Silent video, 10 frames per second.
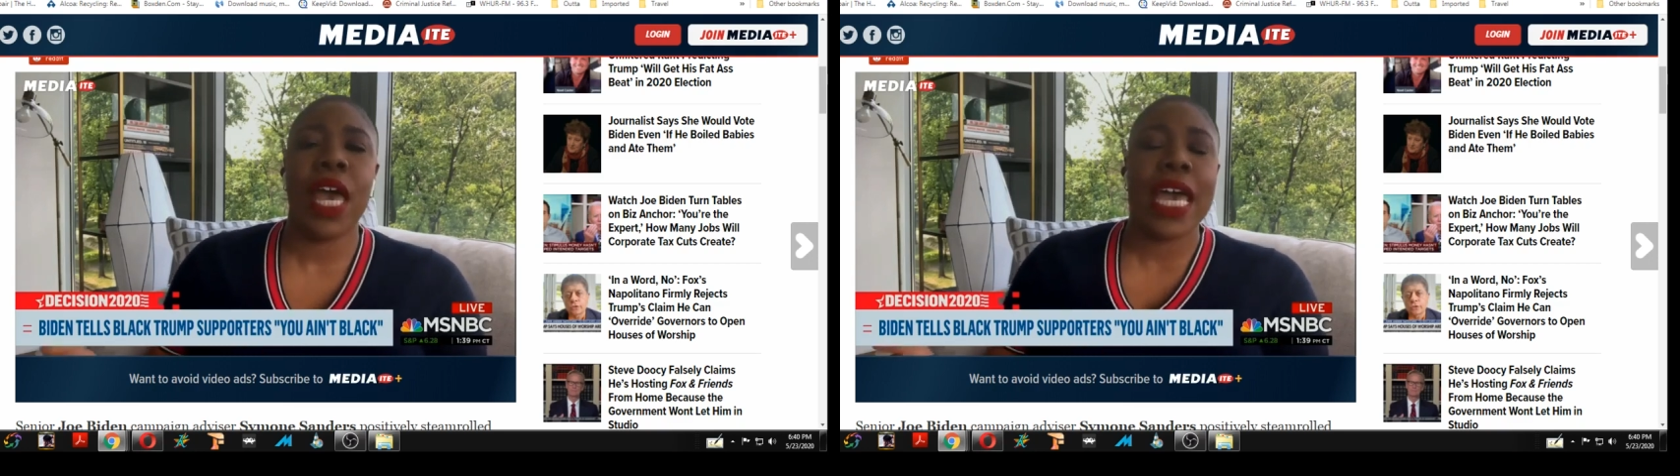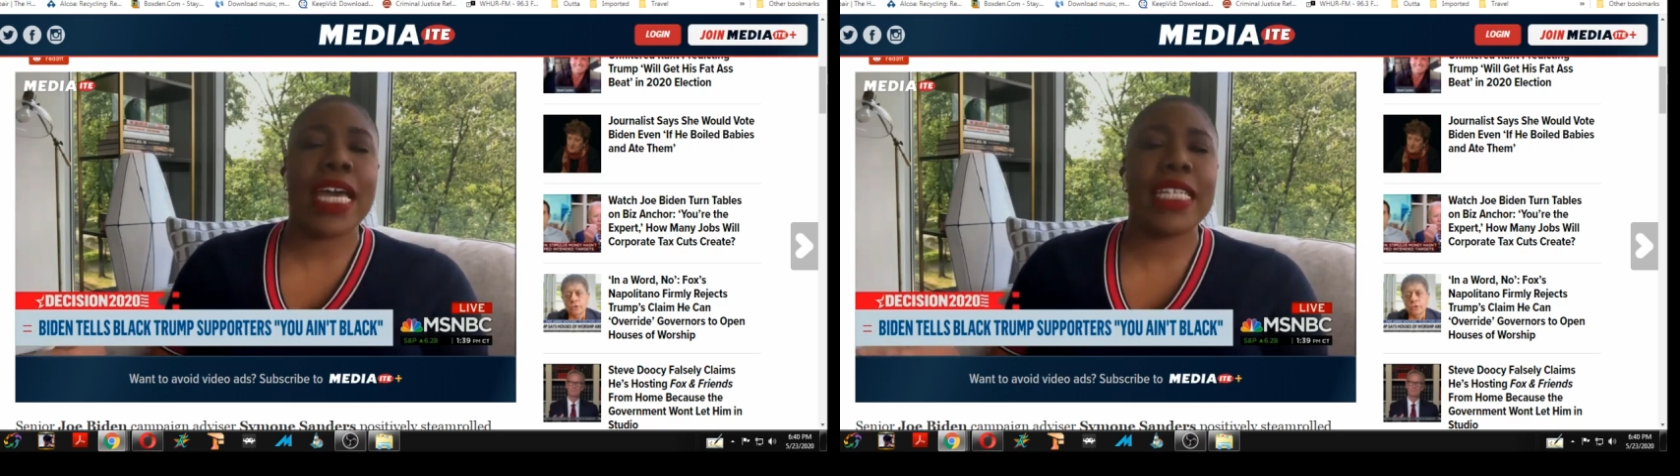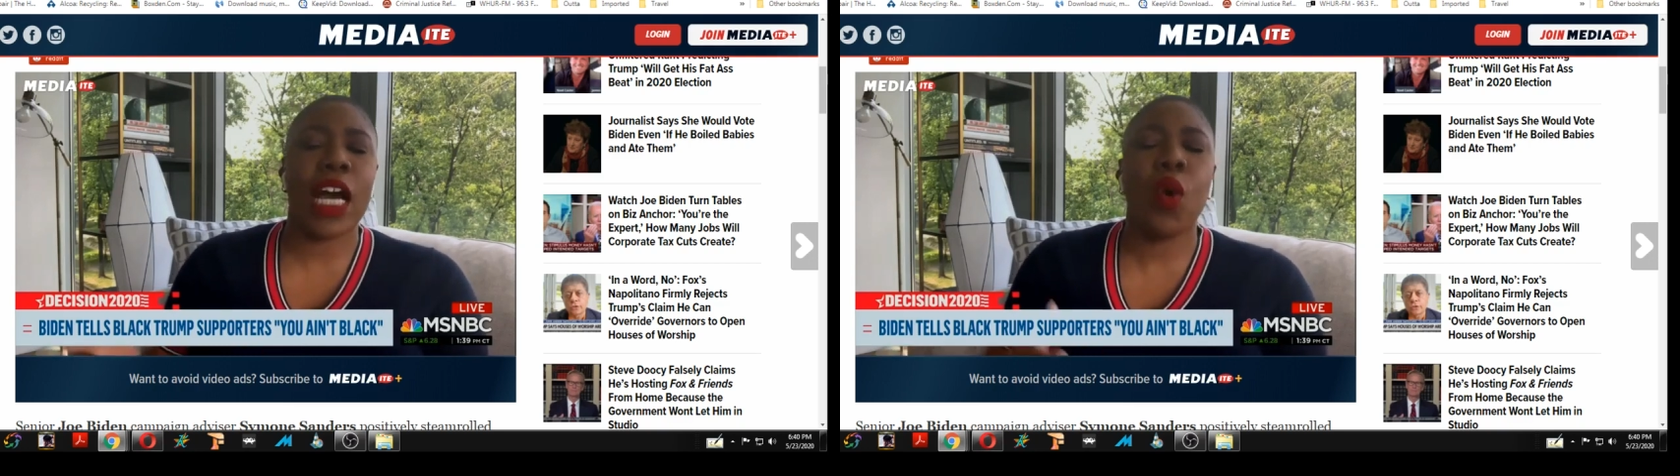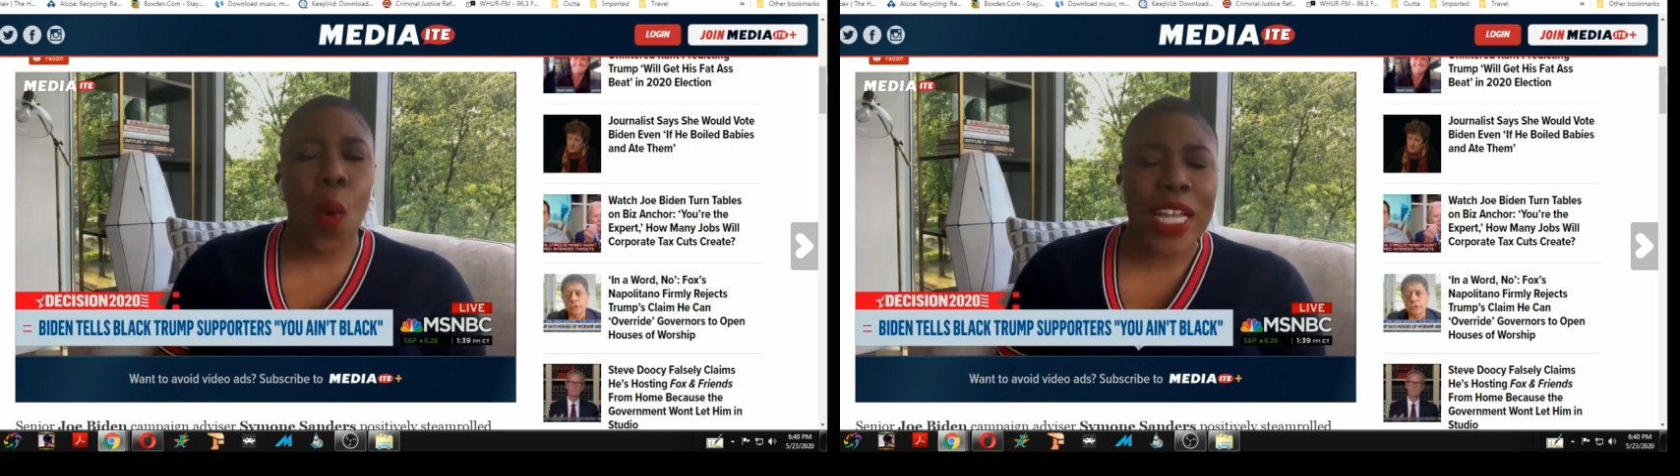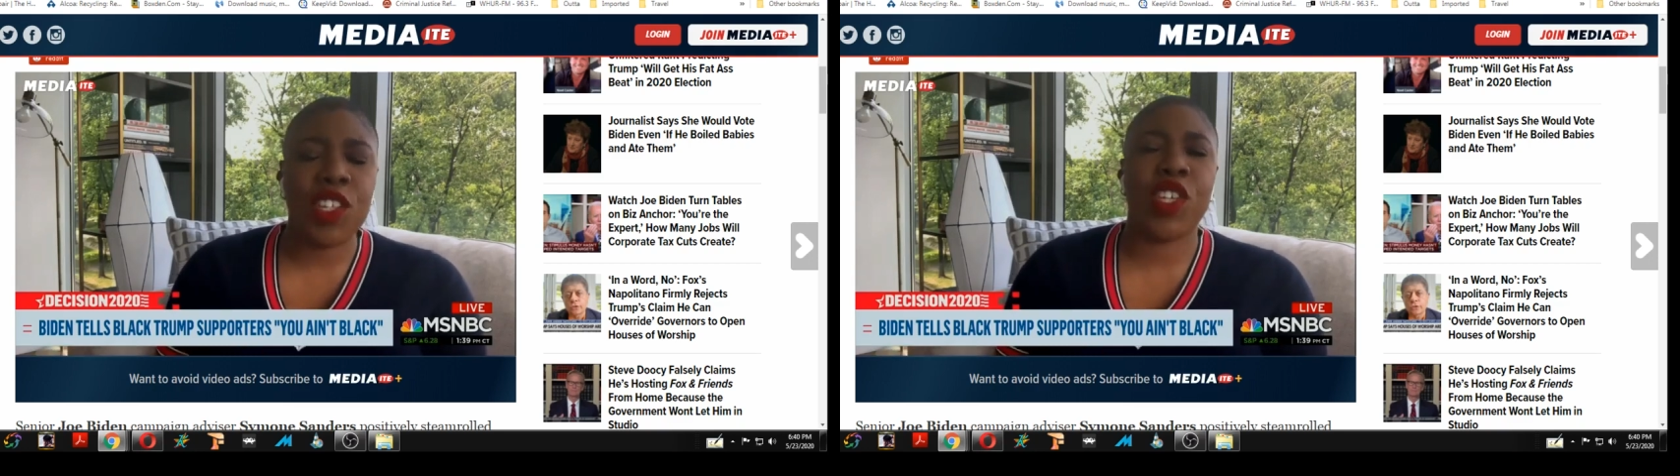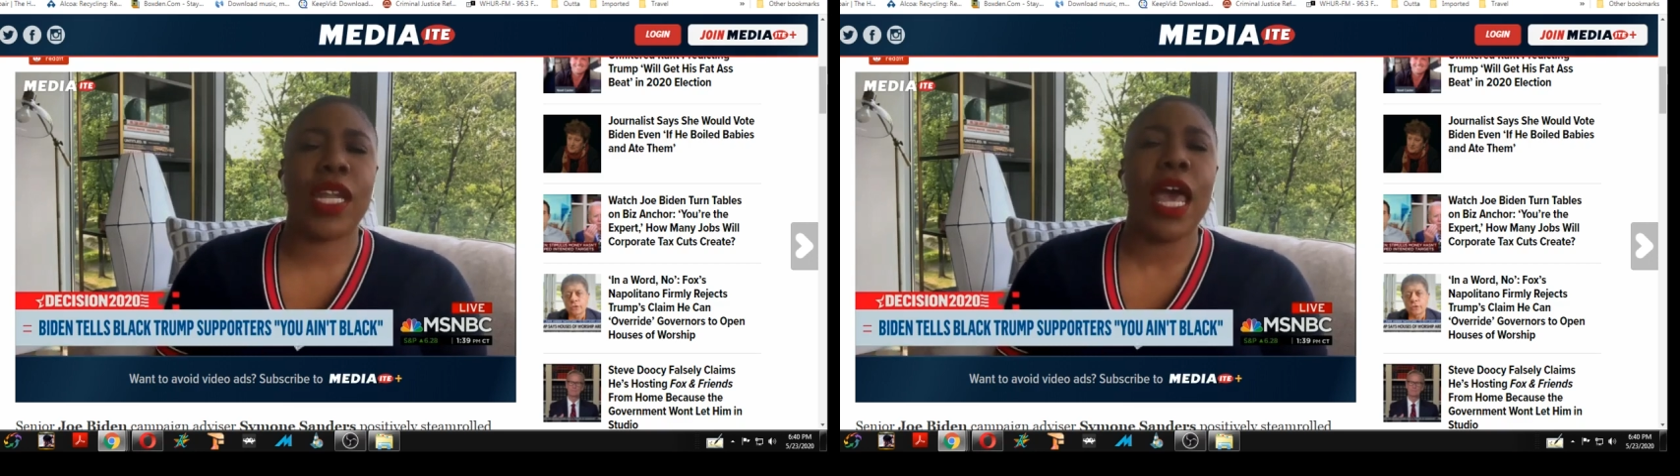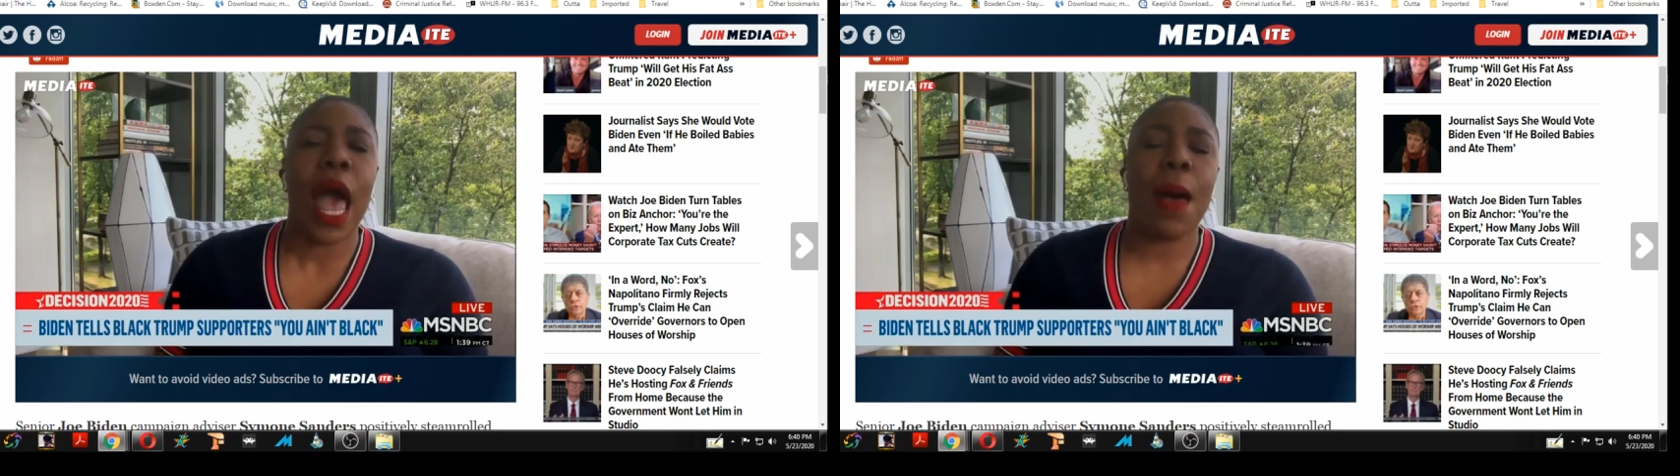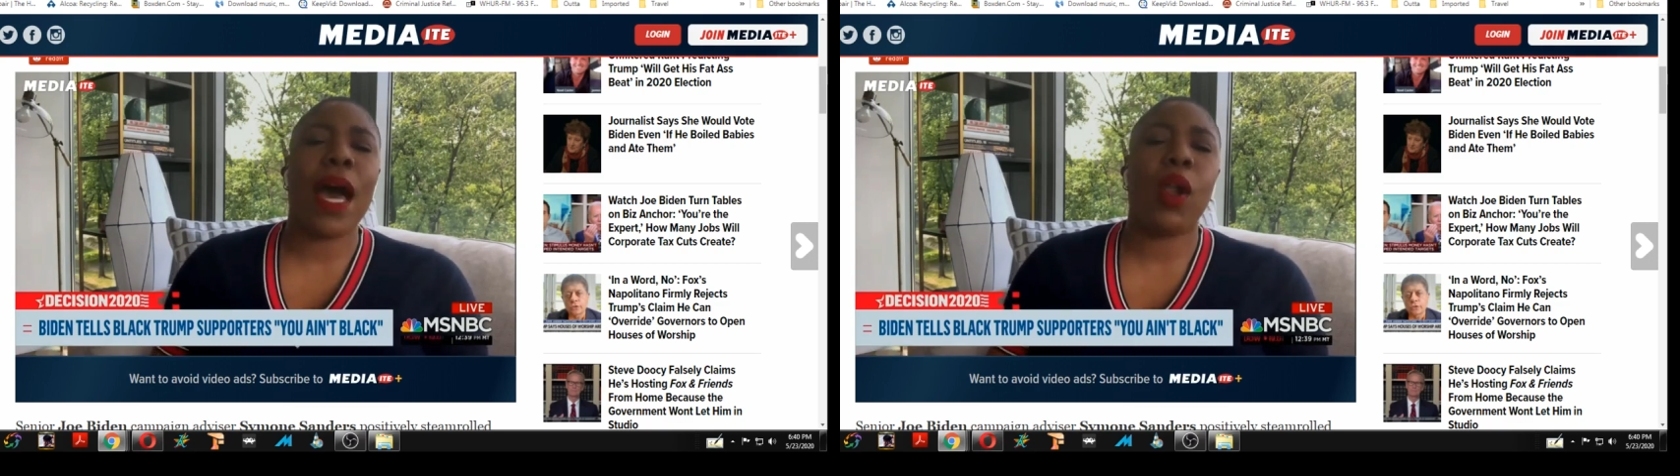is a question
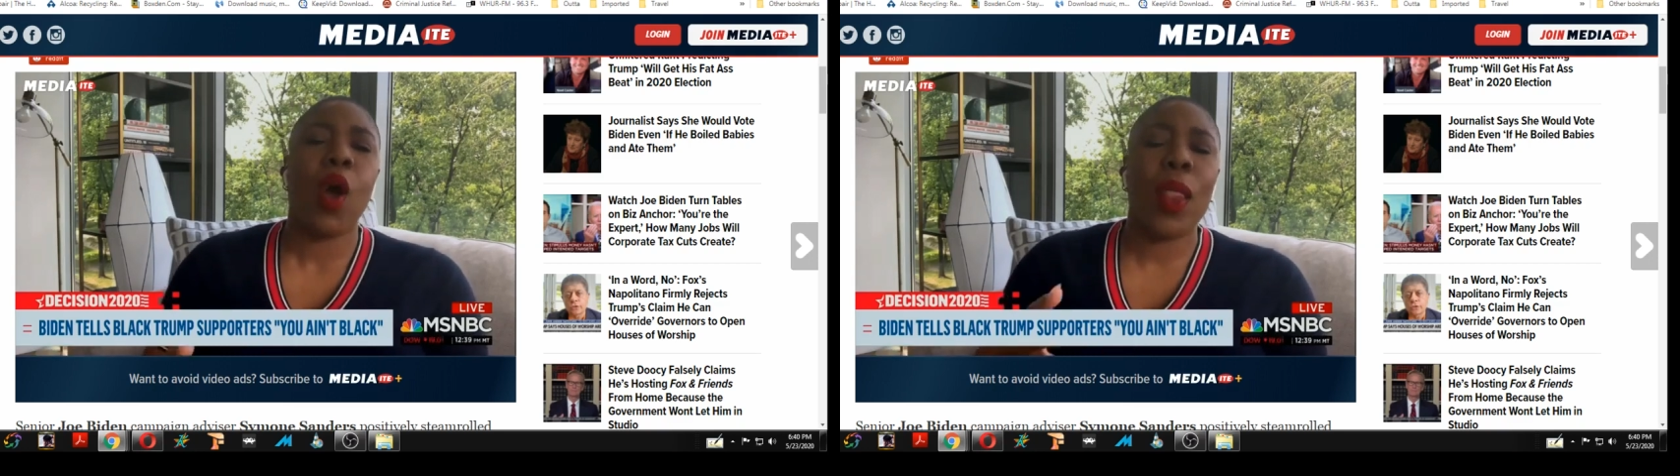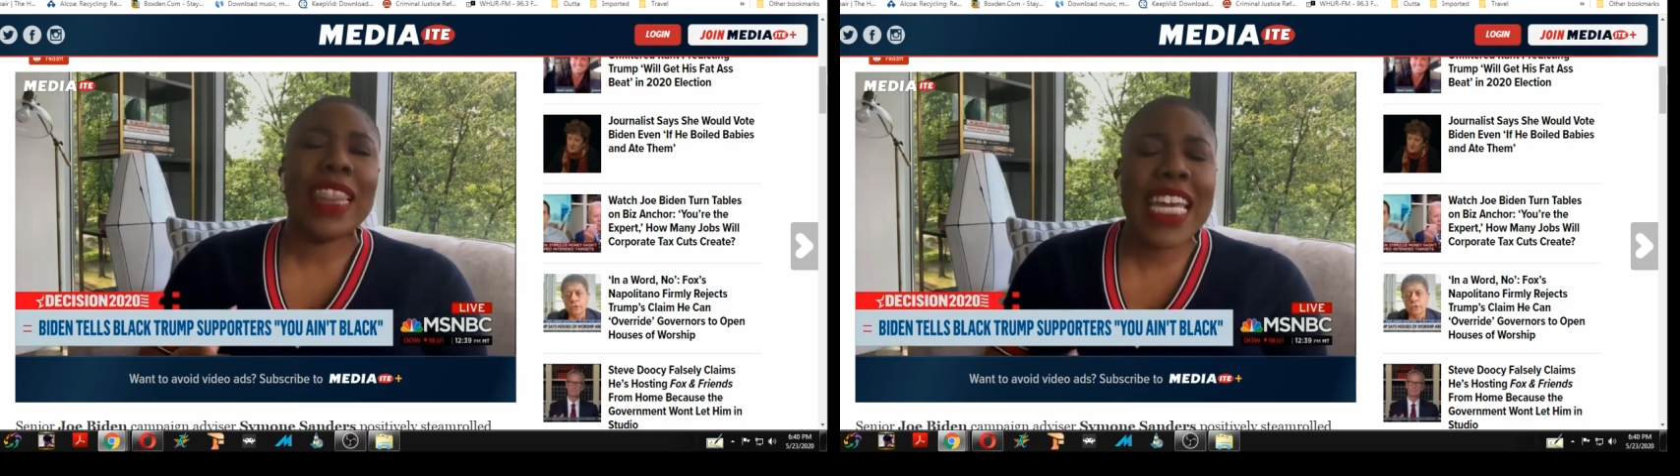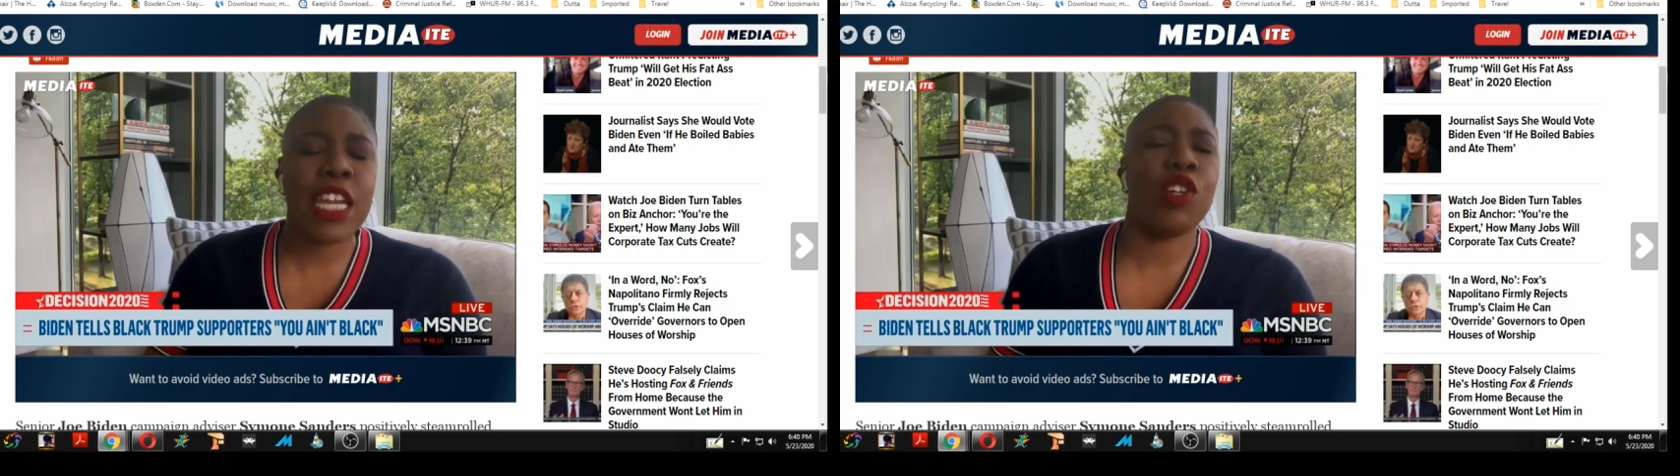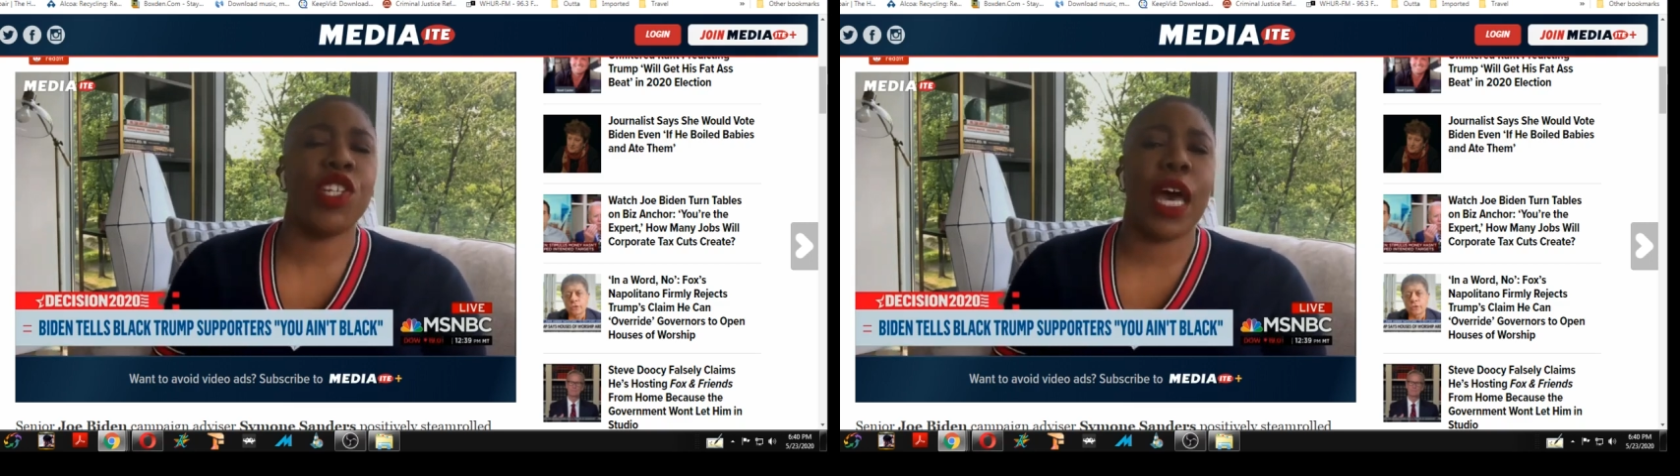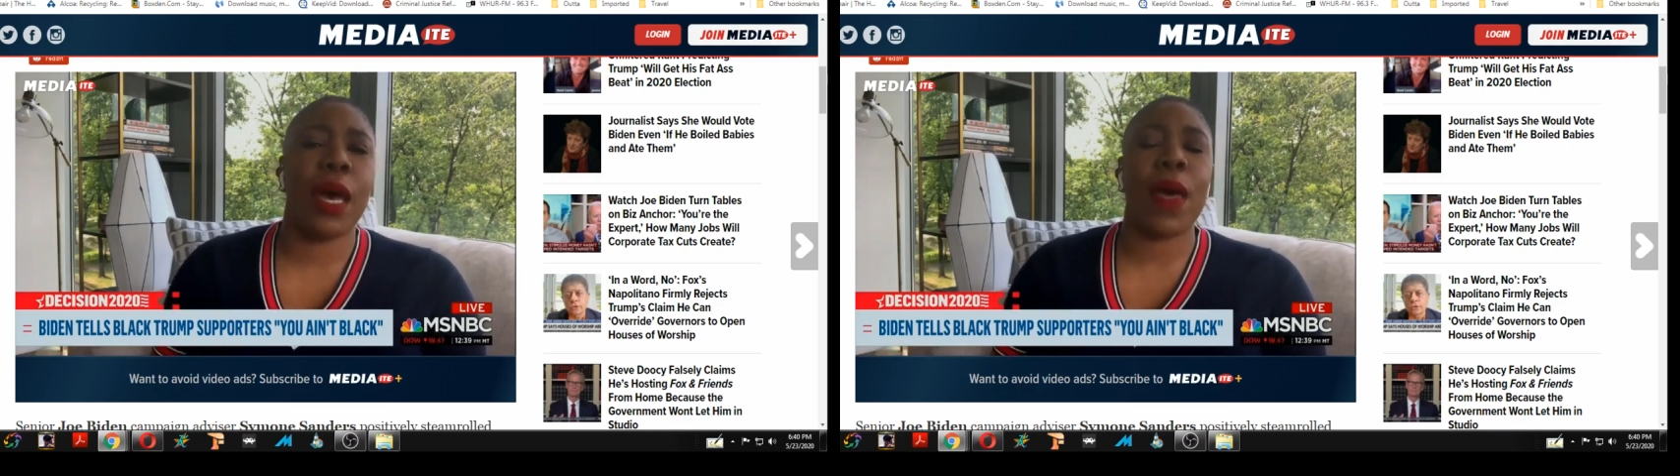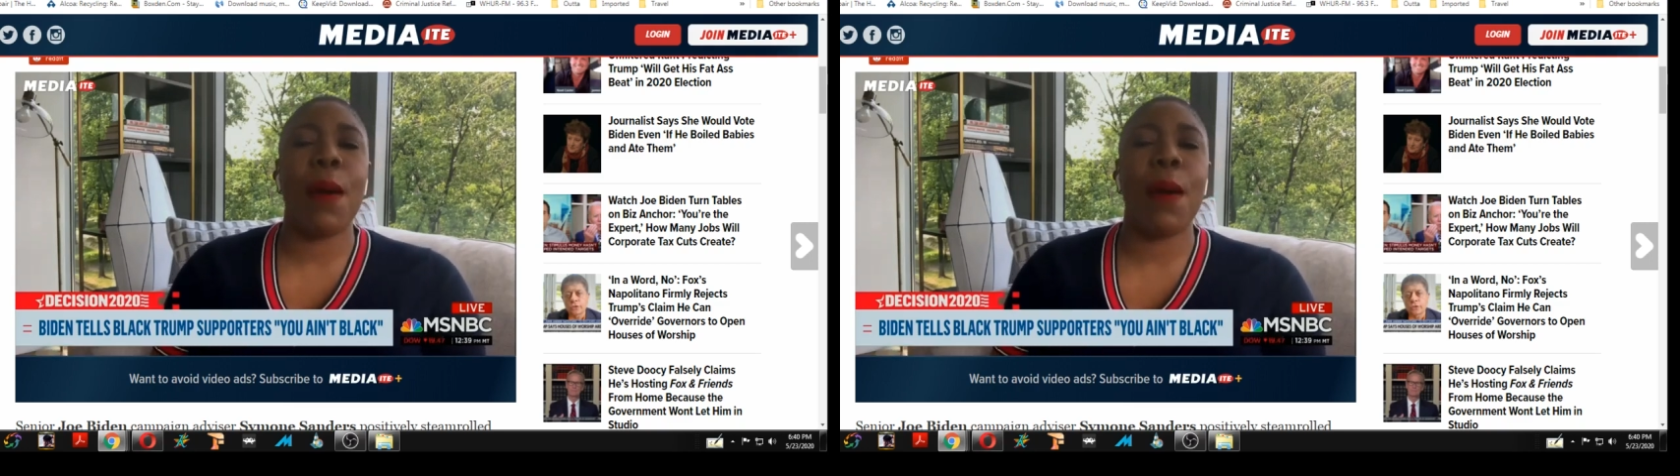about leadership,